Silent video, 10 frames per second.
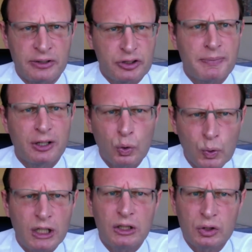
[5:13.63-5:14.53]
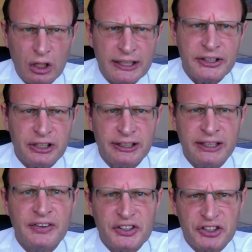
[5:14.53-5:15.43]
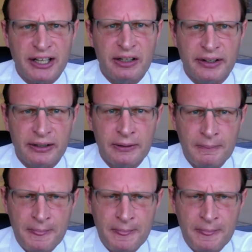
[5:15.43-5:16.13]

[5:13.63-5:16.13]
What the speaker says: to be a world leader in this area?